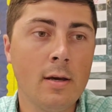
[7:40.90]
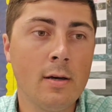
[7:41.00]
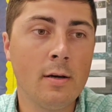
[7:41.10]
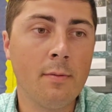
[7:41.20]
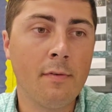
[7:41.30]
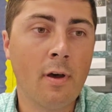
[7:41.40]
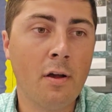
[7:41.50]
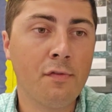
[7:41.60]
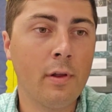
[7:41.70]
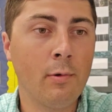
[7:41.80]
of
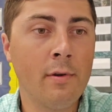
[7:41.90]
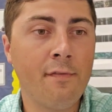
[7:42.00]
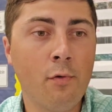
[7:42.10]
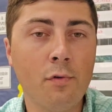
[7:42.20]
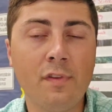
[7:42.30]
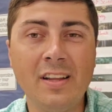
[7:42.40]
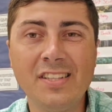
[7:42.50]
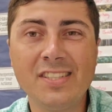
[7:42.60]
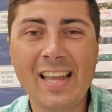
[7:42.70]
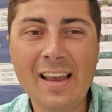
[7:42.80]
constantly reinforcing
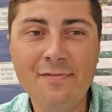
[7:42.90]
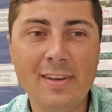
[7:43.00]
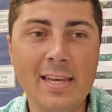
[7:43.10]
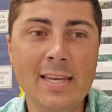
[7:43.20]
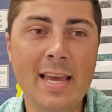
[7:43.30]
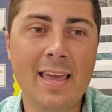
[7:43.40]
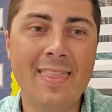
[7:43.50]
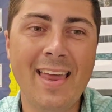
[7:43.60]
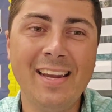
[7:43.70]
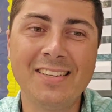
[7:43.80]
safety,
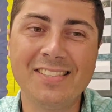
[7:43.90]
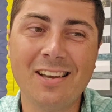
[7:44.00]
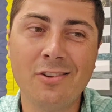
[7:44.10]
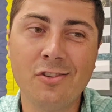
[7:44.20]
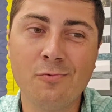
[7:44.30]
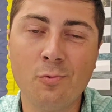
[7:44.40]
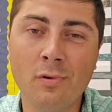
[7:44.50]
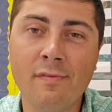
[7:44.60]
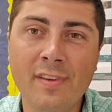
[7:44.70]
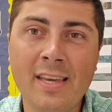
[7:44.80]
and that it is not just
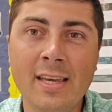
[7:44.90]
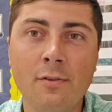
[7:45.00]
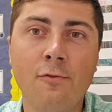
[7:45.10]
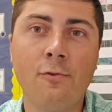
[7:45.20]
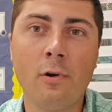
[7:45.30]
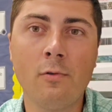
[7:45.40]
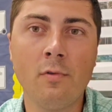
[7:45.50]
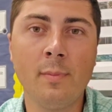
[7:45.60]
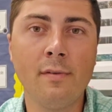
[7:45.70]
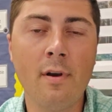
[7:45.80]
one event, struck
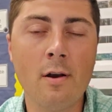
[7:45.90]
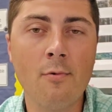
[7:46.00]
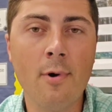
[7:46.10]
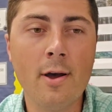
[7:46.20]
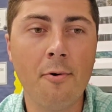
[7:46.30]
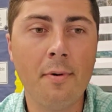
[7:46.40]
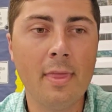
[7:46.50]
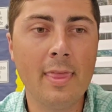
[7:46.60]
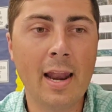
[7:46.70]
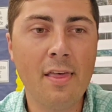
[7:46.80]
with me very well.
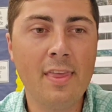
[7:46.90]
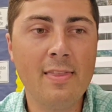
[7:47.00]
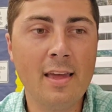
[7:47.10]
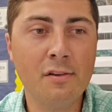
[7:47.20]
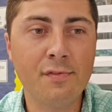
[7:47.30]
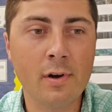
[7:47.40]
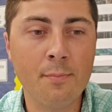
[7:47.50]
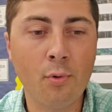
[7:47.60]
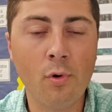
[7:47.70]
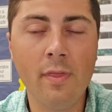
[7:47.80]
And that I think that is very
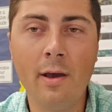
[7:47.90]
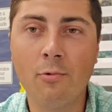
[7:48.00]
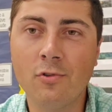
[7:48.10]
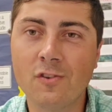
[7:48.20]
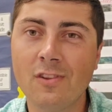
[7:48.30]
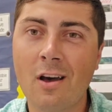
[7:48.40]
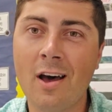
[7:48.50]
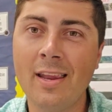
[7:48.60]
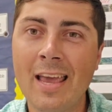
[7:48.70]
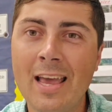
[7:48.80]
important, that we're just
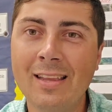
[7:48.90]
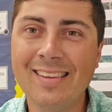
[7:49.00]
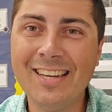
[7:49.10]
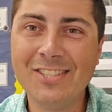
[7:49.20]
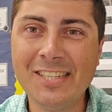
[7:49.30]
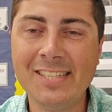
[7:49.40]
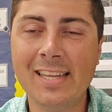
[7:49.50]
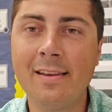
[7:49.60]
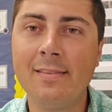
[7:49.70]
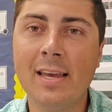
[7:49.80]
not teaching
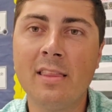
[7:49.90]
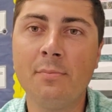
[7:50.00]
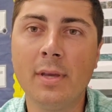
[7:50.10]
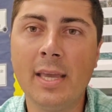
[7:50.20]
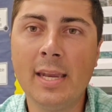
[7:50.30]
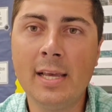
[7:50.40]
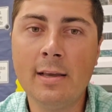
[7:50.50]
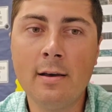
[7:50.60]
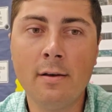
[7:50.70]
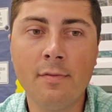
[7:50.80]
safety at the
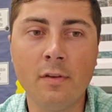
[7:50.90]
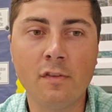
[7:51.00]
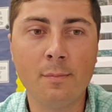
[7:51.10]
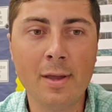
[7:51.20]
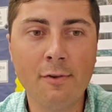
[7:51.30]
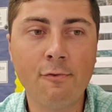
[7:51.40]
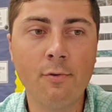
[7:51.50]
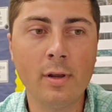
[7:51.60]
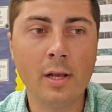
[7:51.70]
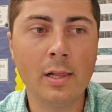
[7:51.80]
beginning of the
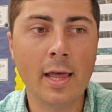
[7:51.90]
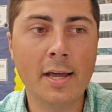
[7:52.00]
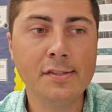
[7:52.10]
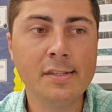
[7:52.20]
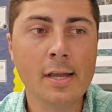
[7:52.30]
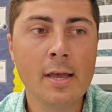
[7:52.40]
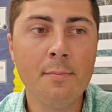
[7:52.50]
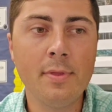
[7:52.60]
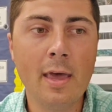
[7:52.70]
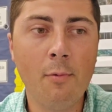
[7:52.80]
semester in a class,
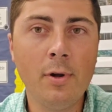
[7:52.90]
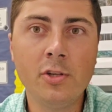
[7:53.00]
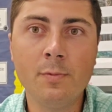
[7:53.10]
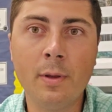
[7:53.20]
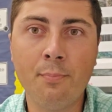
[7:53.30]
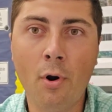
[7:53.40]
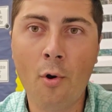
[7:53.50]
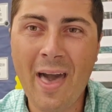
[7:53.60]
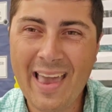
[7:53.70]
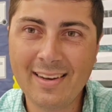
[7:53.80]
but that we should be
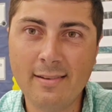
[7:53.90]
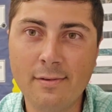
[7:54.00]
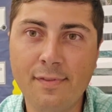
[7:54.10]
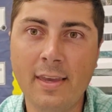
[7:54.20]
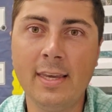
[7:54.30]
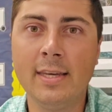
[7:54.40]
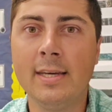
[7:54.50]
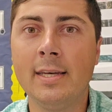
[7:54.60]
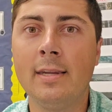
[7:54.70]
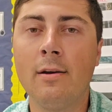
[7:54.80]
proactive
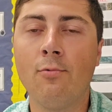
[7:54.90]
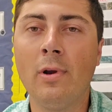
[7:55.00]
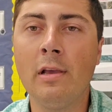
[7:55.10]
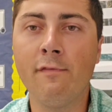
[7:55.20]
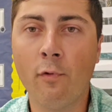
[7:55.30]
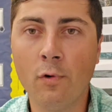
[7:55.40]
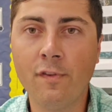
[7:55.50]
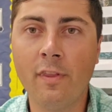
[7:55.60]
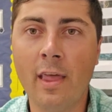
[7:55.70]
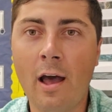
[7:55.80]
in
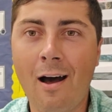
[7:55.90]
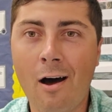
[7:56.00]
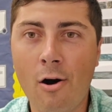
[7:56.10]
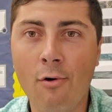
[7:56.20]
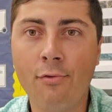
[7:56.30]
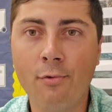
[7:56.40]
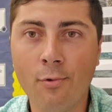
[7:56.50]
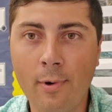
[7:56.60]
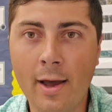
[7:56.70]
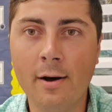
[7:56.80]
reinforcing that all
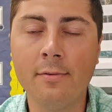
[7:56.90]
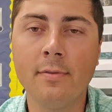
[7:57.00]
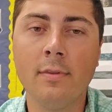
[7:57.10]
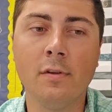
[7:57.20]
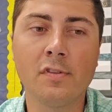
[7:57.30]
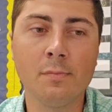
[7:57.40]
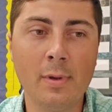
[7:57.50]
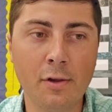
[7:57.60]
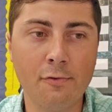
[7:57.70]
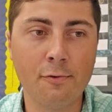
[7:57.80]
throughout the
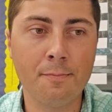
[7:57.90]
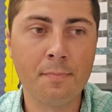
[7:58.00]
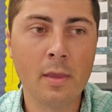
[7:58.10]
semester.